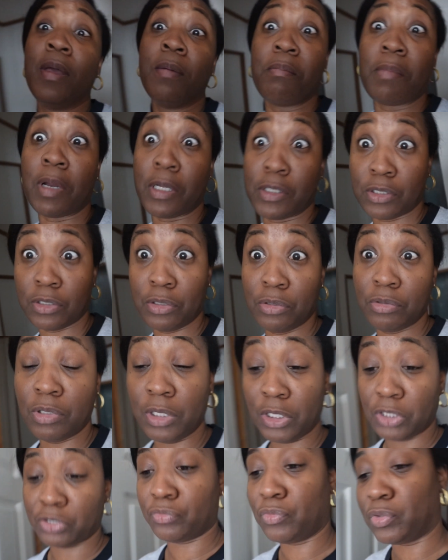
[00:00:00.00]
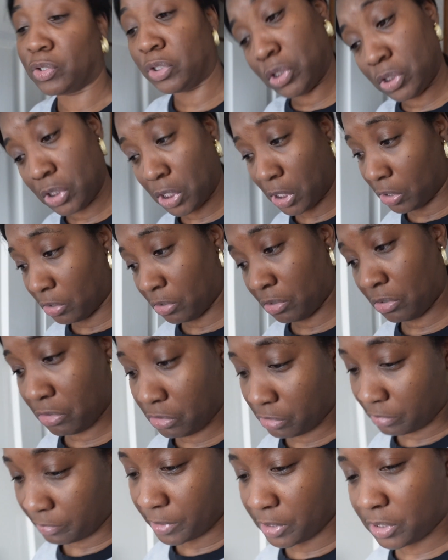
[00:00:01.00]
my to-do list for today, girl,
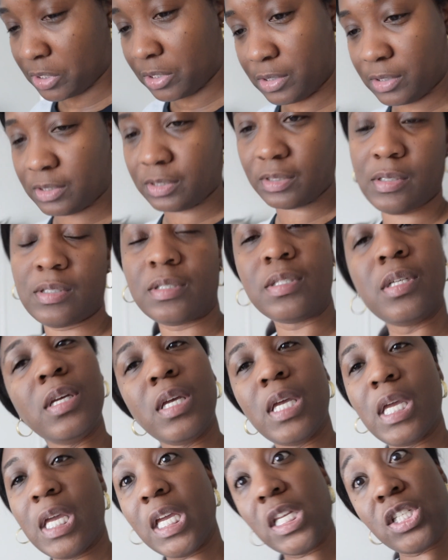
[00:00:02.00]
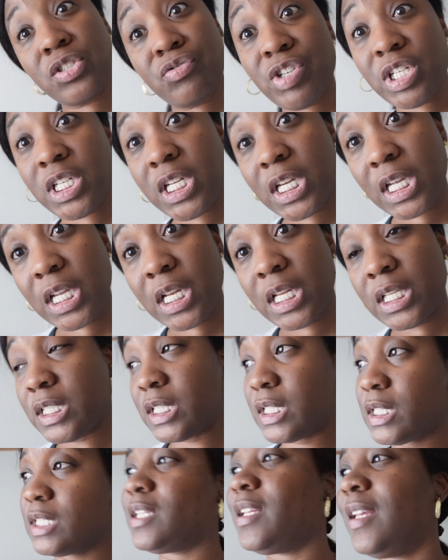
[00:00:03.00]
because it's
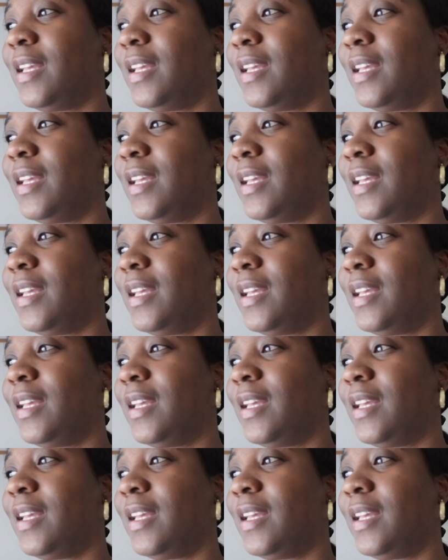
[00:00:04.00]
ridiculous.